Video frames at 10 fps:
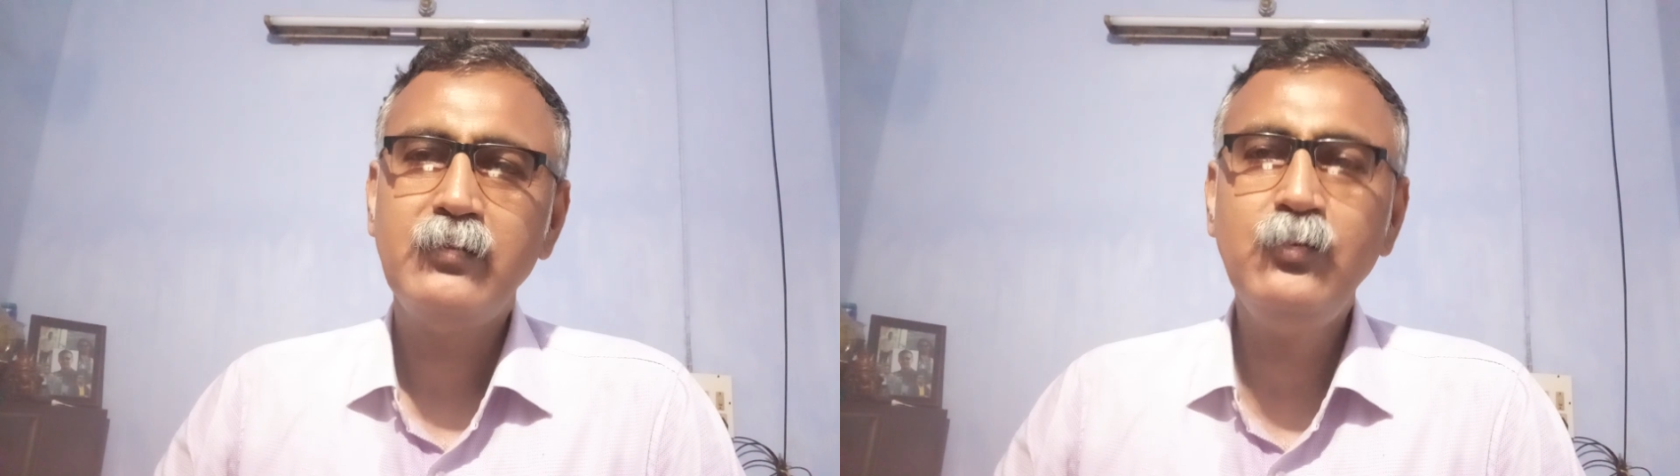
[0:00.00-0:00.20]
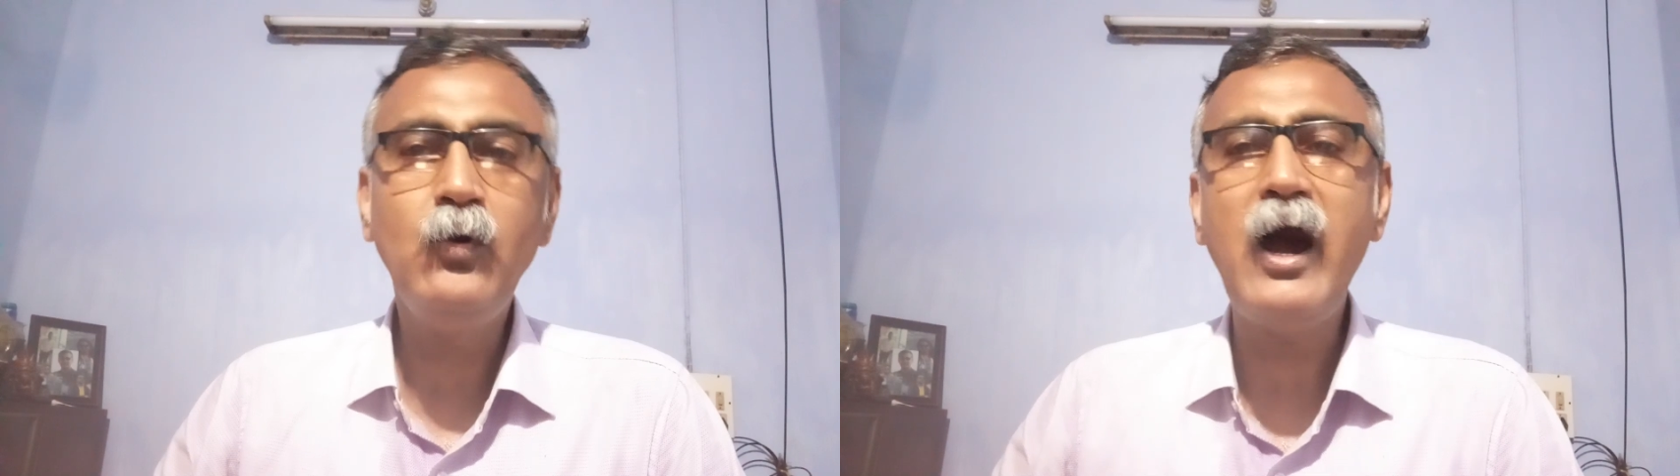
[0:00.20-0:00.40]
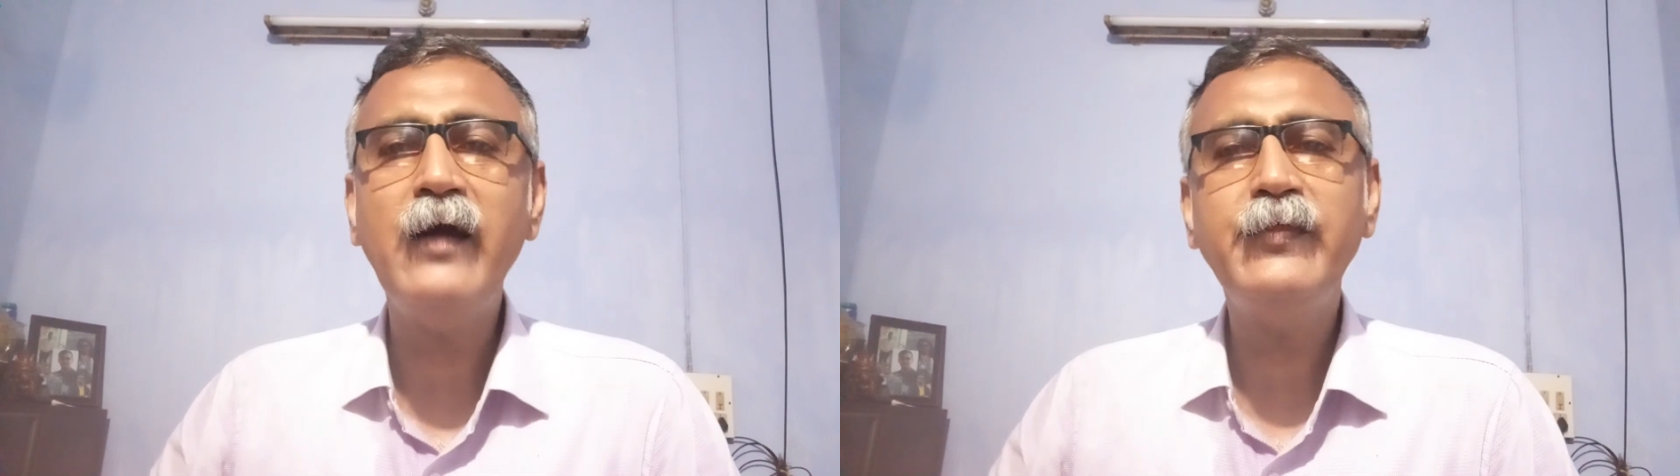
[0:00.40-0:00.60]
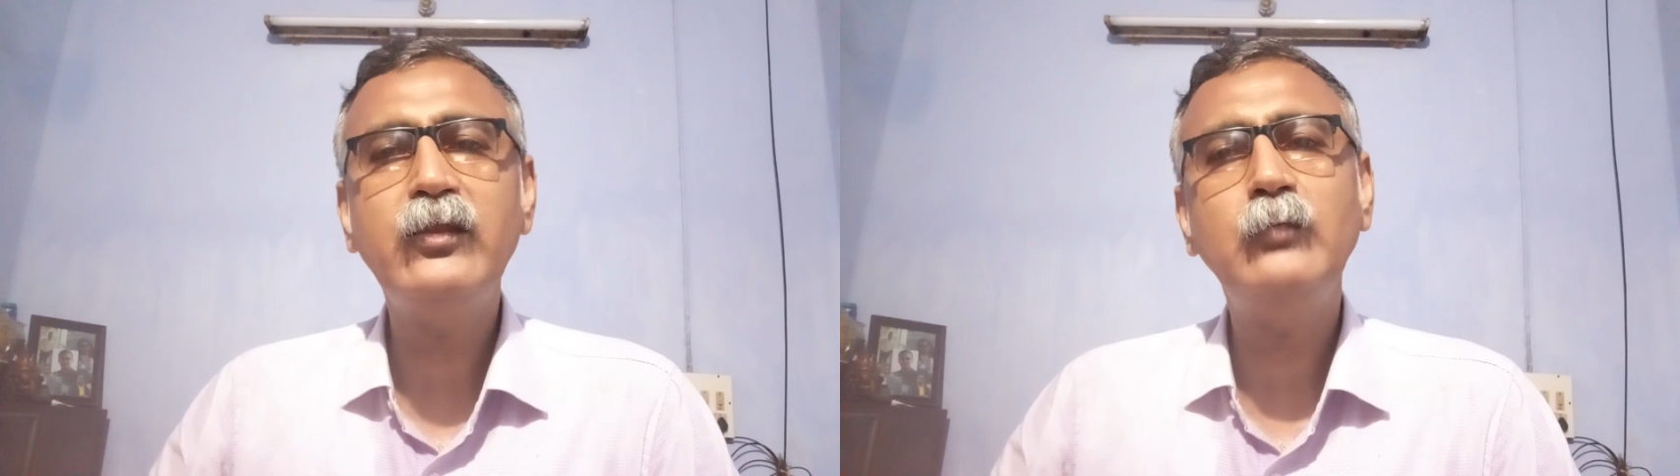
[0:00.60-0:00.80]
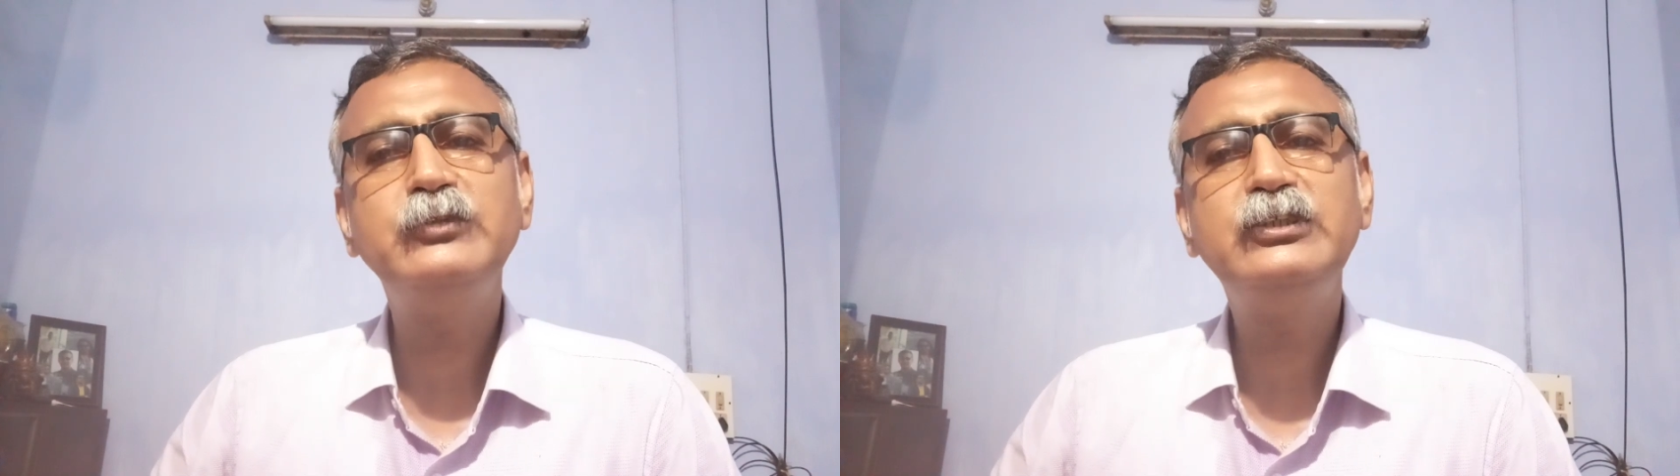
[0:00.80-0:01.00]
No
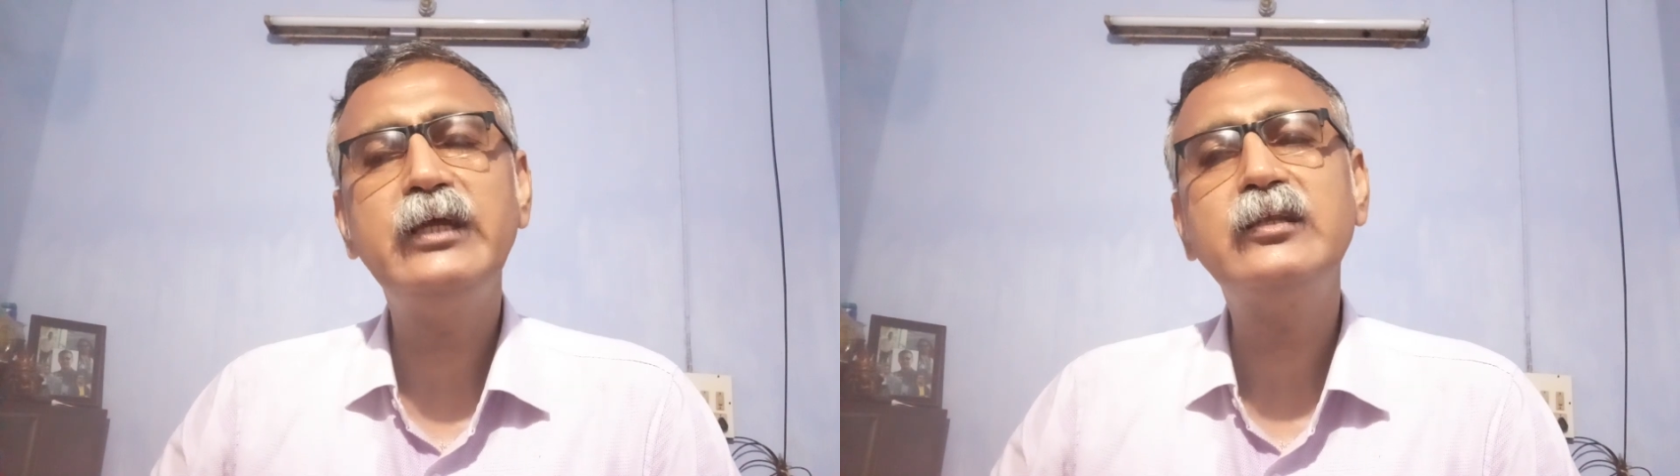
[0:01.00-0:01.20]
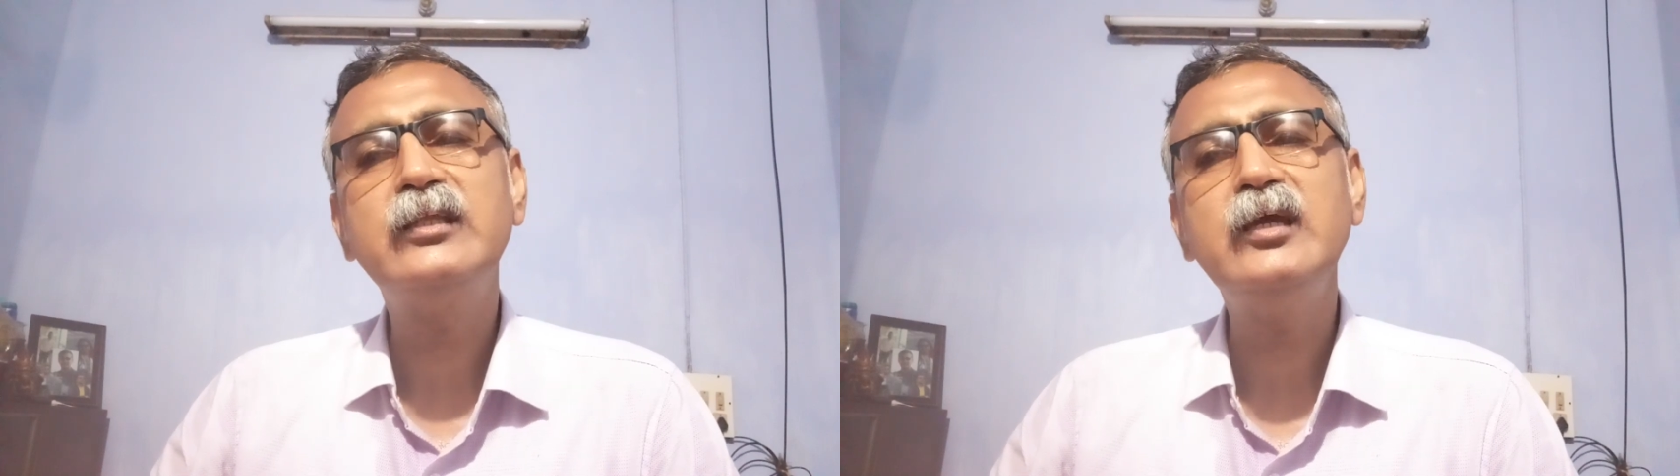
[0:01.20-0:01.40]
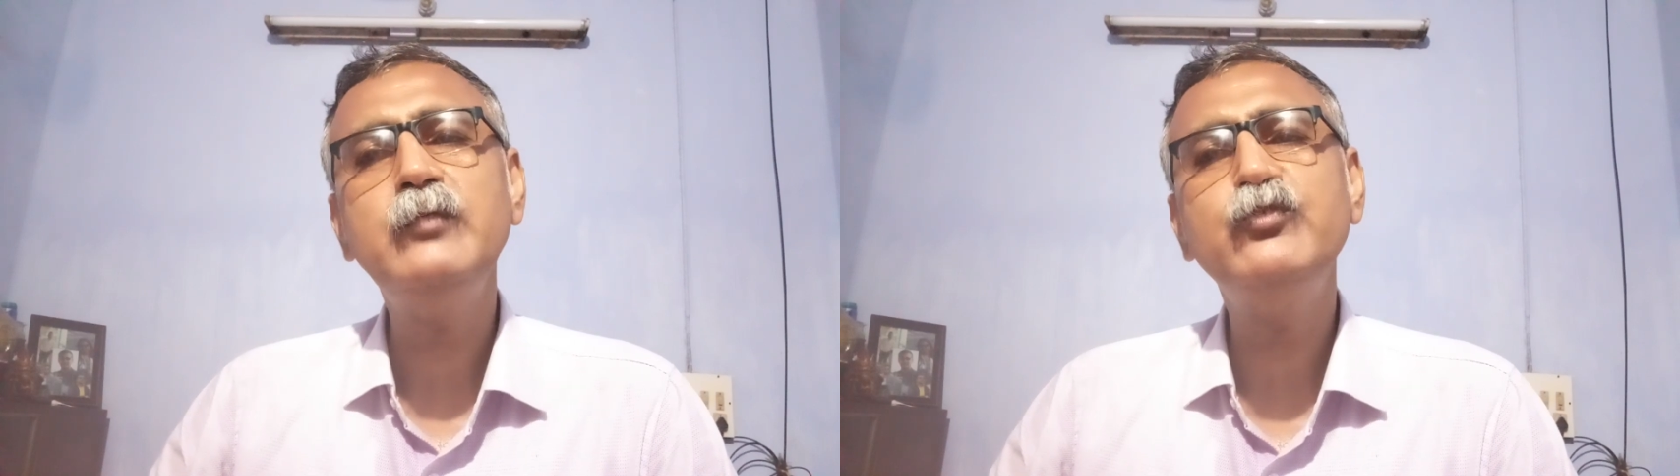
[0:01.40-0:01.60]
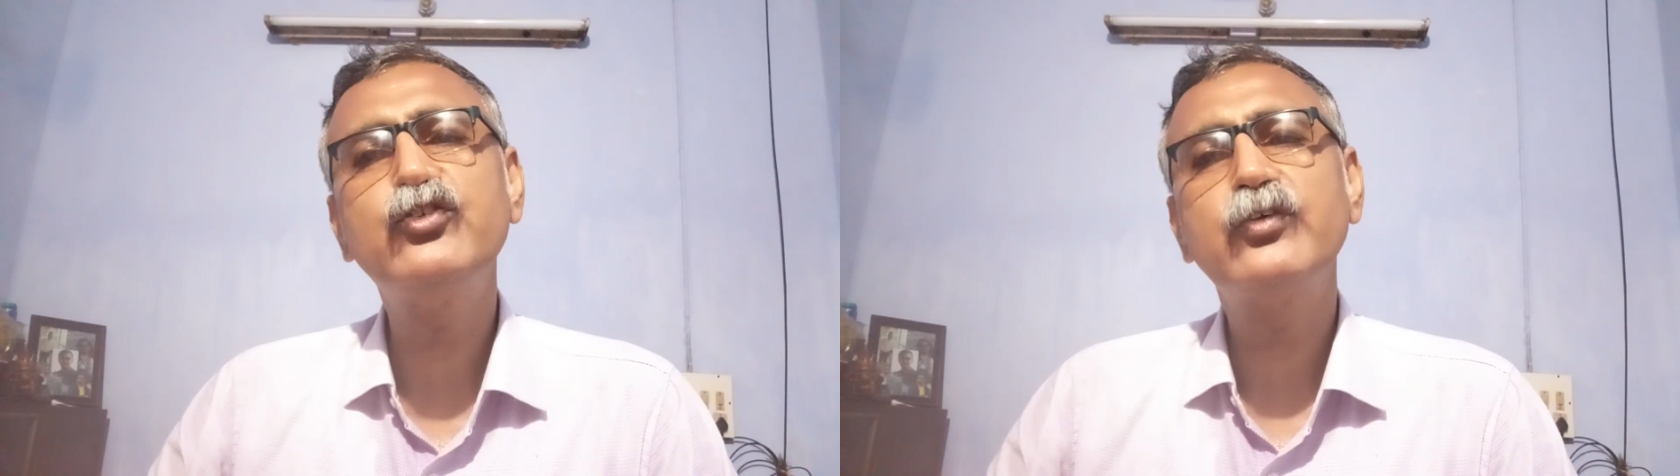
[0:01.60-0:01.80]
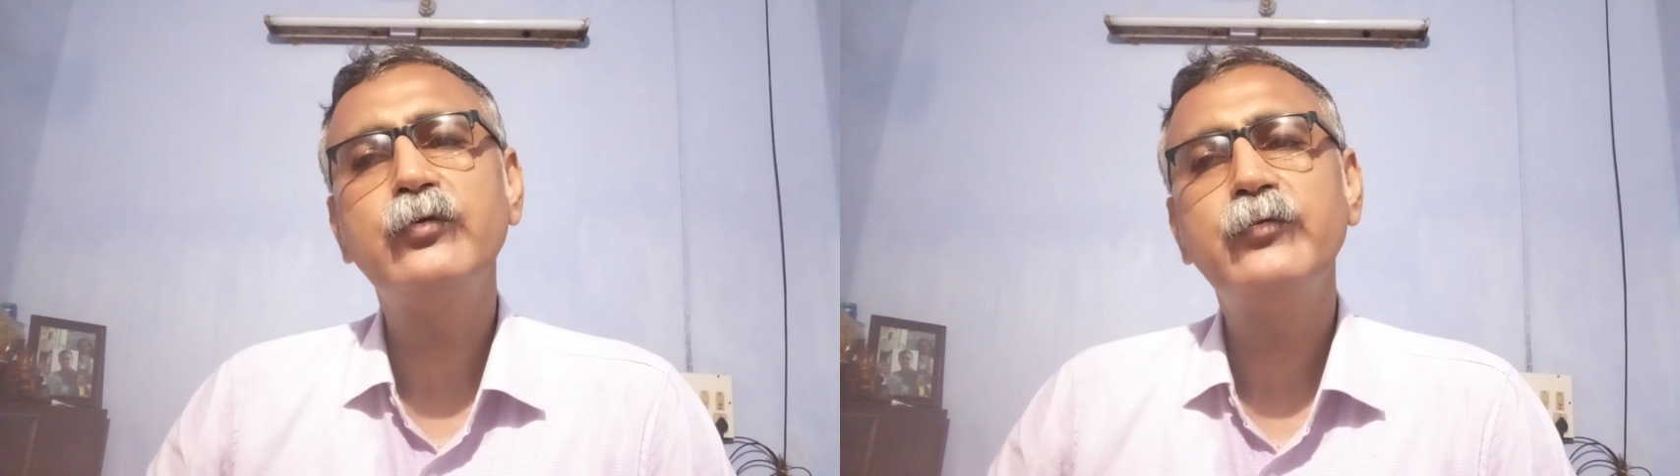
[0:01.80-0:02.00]
other
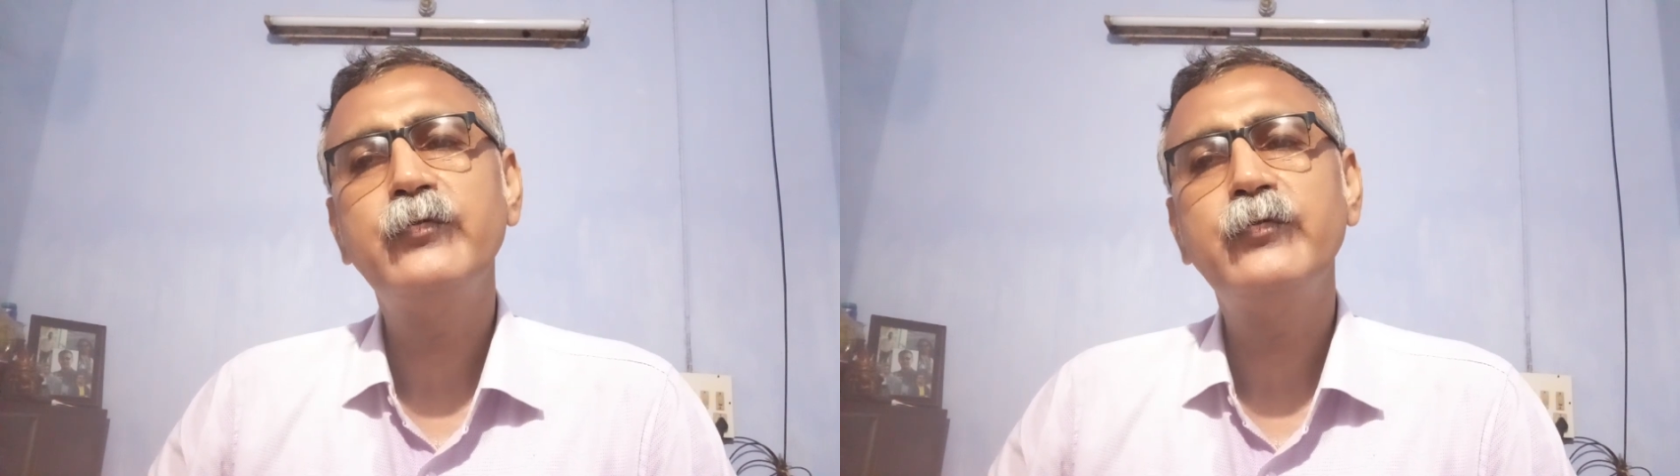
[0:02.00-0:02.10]
objectives